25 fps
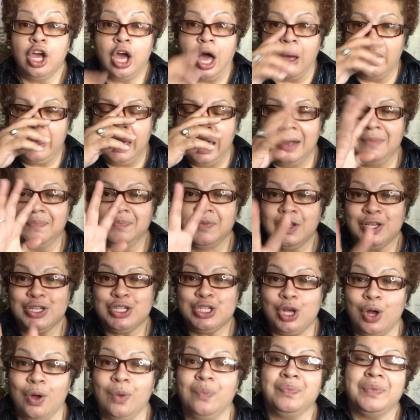Okay,
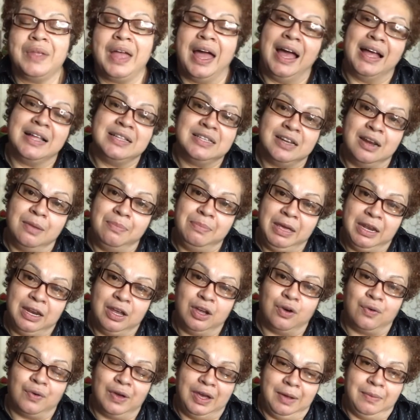so I did a meet
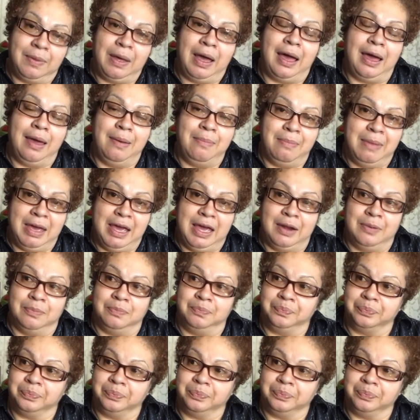and greet. I met